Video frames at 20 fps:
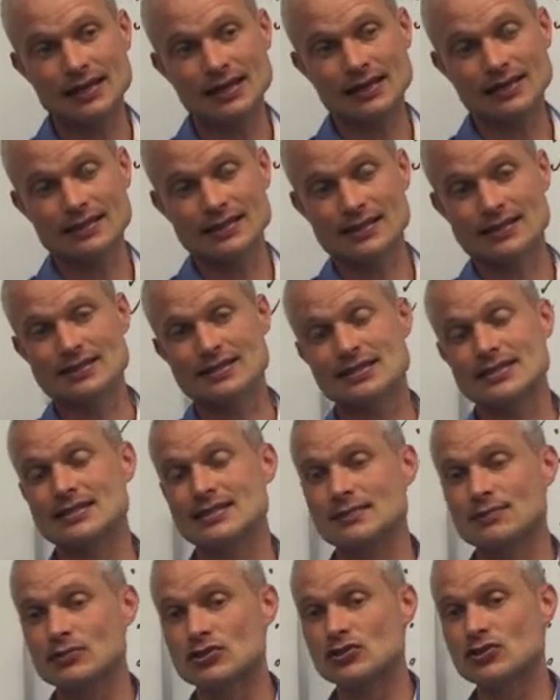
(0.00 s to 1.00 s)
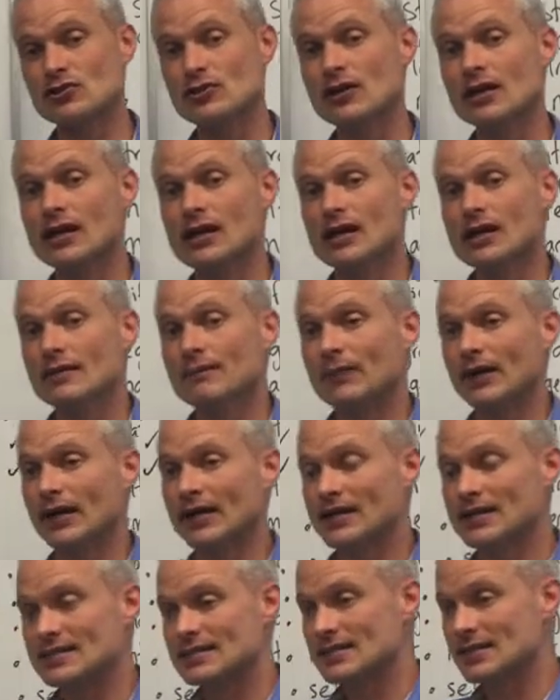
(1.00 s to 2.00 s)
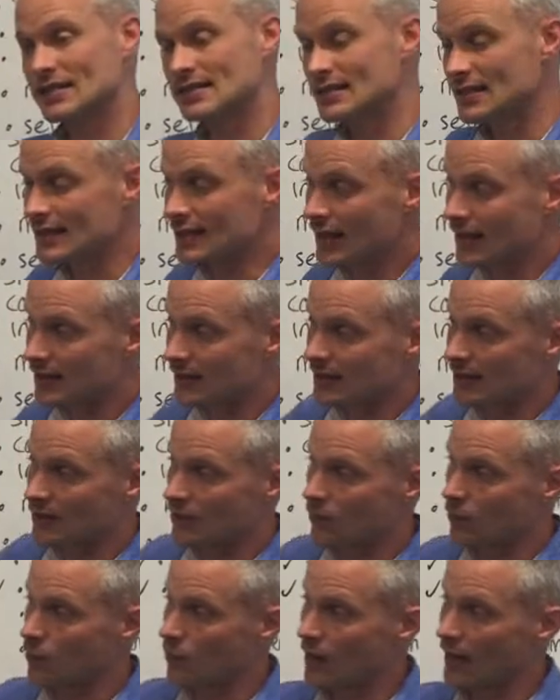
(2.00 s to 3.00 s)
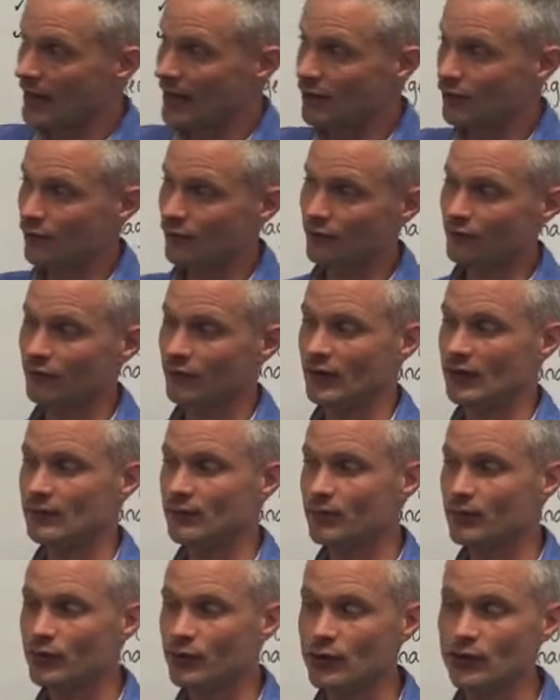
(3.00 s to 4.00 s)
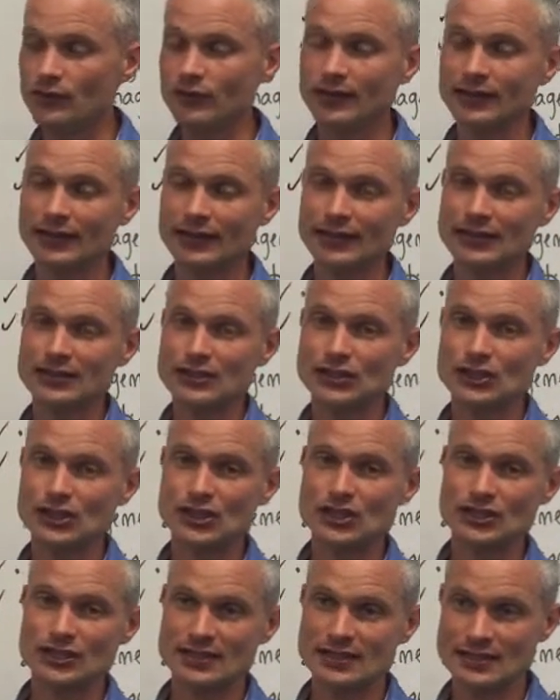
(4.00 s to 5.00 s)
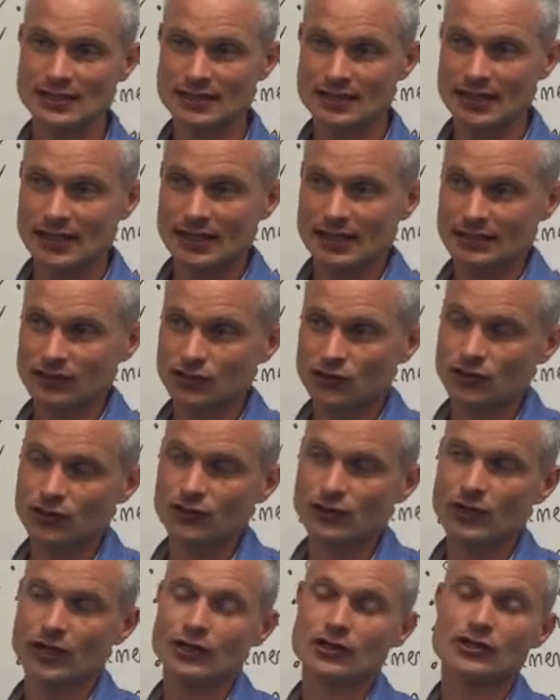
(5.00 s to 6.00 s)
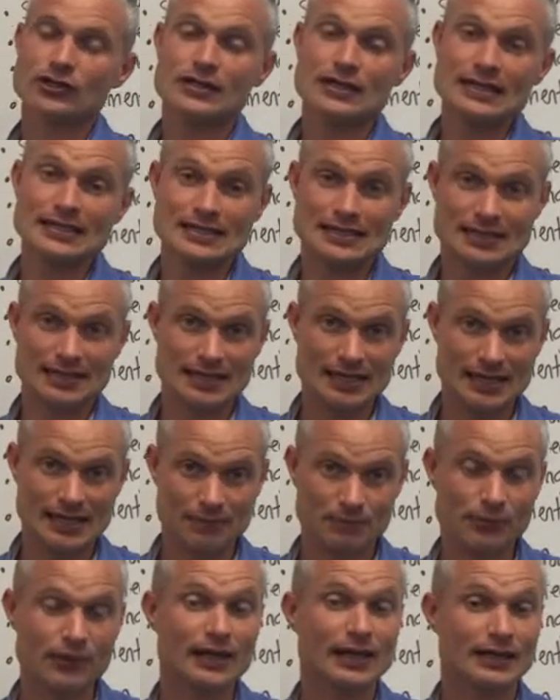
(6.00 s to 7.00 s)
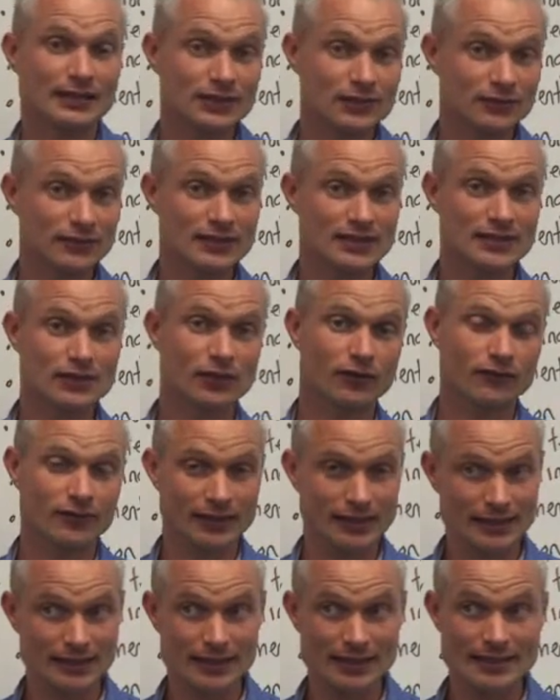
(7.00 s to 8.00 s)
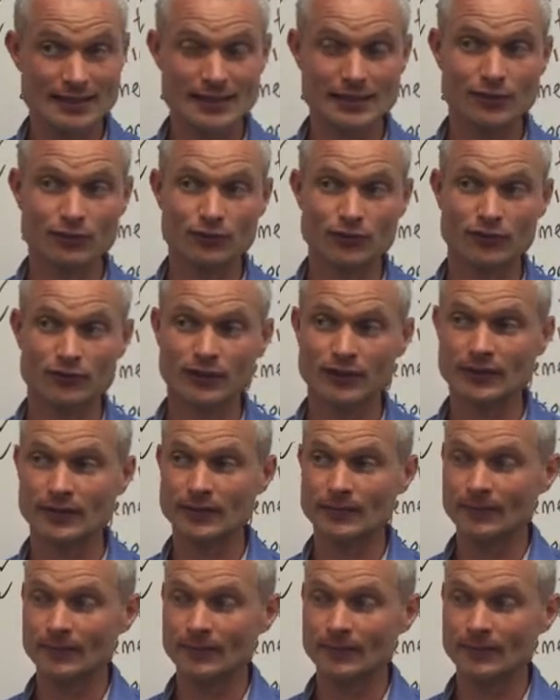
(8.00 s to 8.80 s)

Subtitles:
in the system too. But it's another way of improving the conditions to increase the productivity of it and the yield of it.